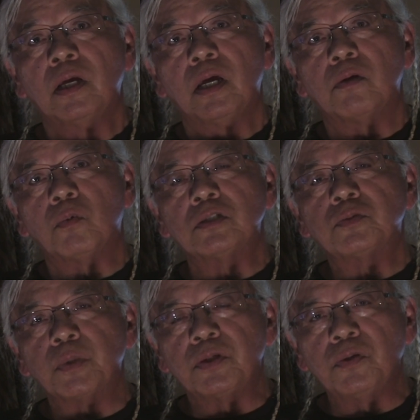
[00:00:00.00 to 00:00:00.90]
And
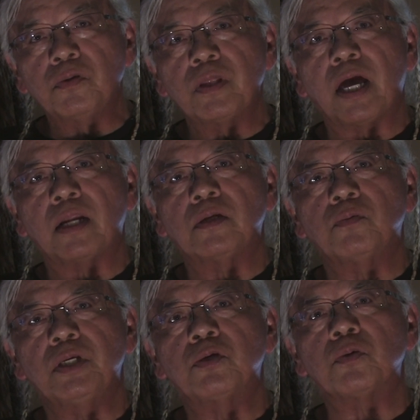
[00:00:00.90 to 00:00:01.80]
once we do that,
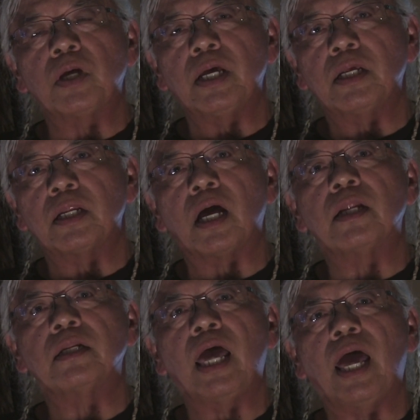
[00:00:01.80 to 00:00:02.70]
we created
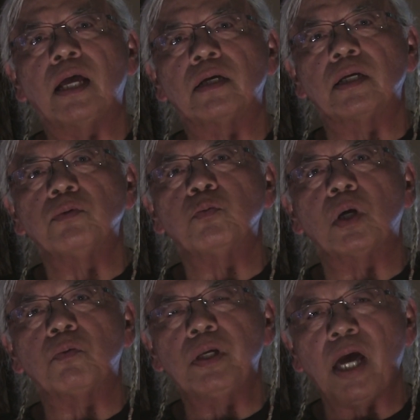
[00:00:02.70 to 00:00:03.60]

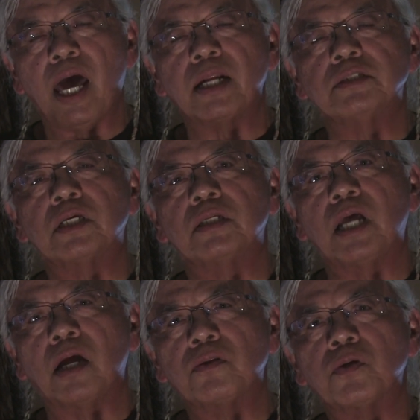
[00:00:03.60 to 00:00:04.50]
what we had as a
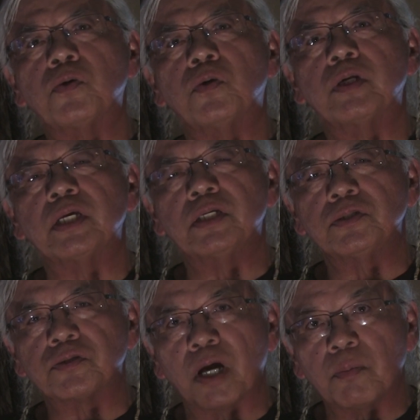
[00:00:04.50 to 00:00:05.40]
North Dakota
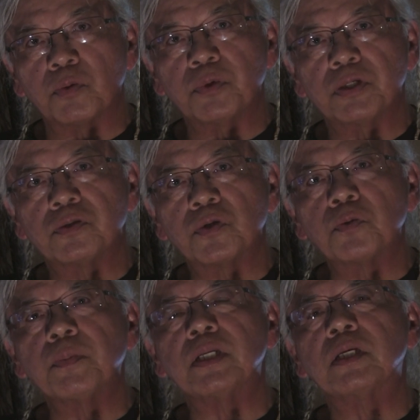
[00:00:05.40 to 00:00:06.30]
Intertribal
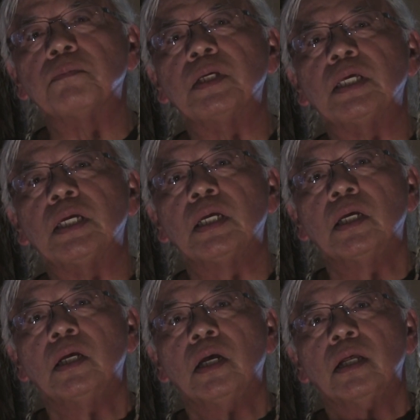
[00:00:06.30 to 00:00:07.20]
Reinternment Committee,
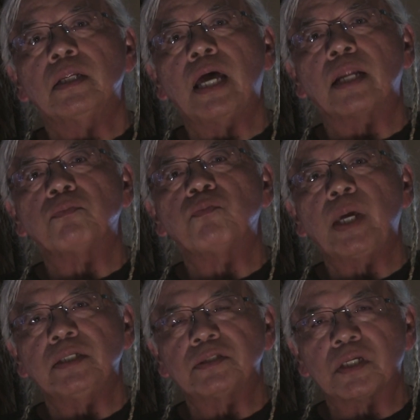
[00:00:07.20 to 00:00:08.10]
that
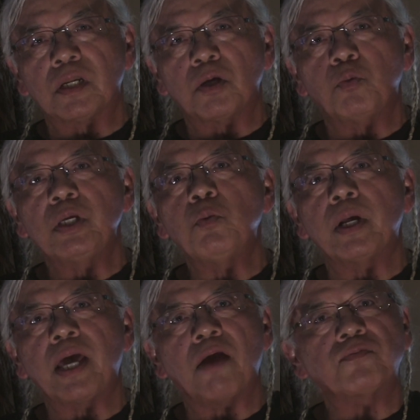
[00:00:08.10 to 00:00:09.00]
basically we
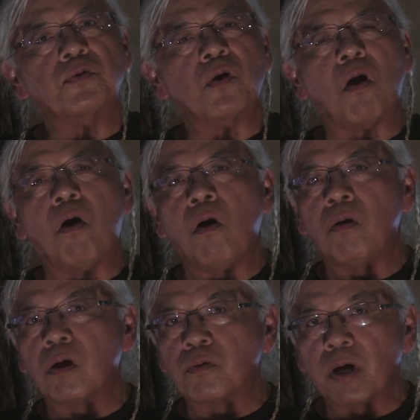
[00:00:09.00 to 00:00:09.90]
went after
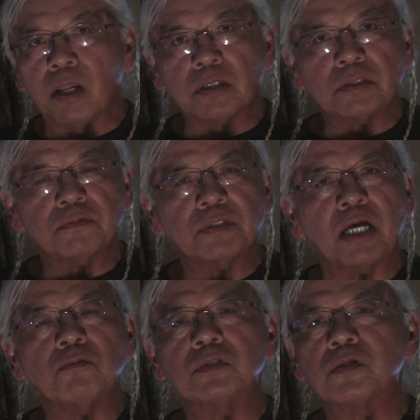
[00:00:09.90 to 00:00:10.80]
all our relatives.
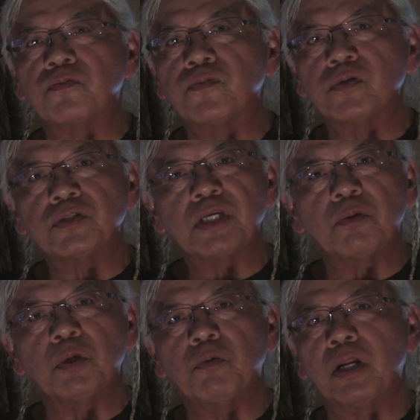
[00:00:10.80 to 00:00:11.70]
That was the first thing
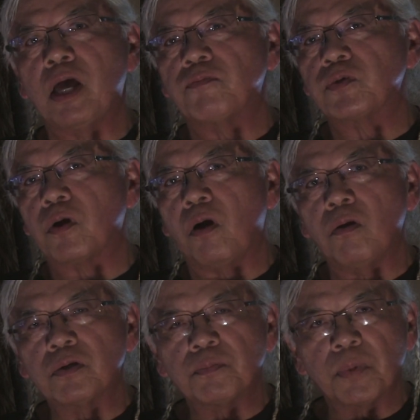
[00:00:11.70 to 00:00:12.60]
we went after,
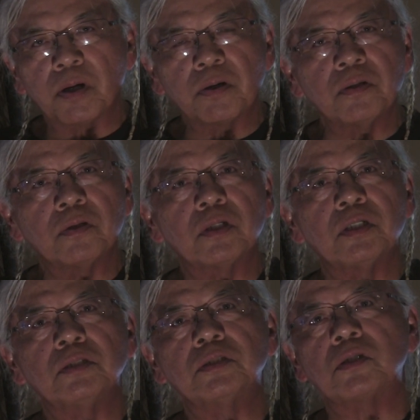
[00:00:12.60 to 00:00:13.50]
all their burial
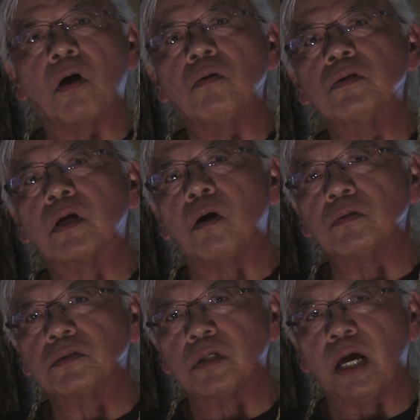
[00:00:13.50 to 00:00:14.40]
goods, all the
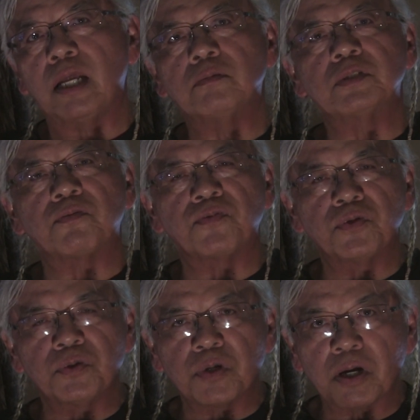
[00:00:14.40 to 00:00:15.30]
cultural items, the
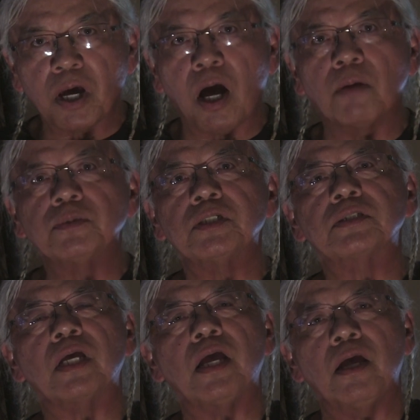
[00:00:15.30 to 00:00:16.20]
funerary
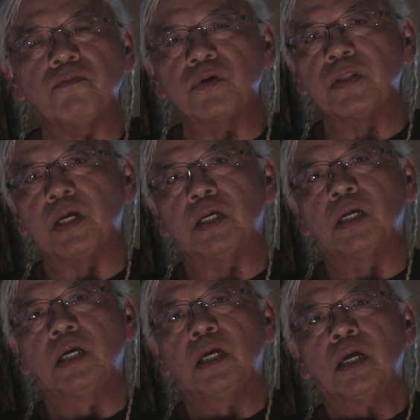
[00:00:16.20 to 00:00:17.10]
objects, everything
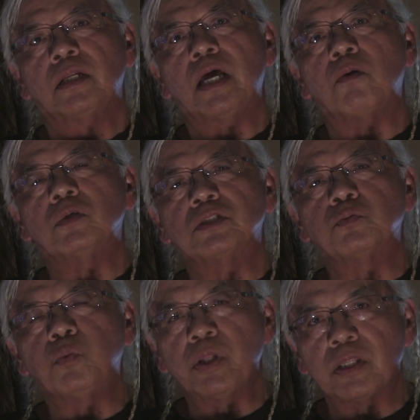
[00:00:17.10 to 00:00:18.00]
that was
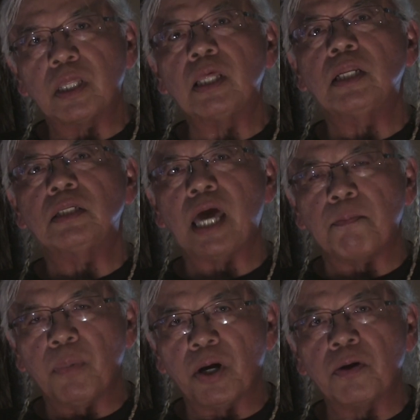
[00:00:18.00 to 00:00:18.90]
within
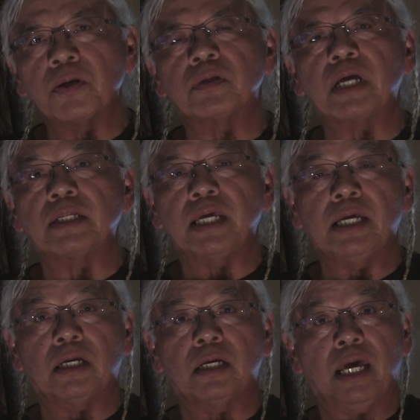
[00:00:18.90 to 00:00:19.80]
that burial that
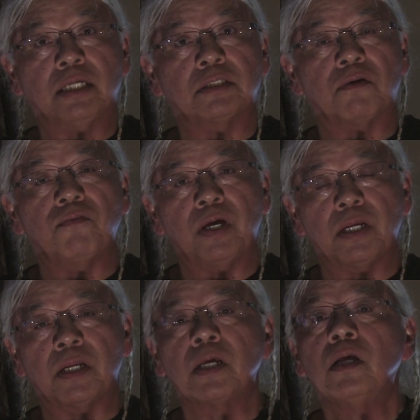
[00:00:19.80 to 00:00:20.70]
they excavated,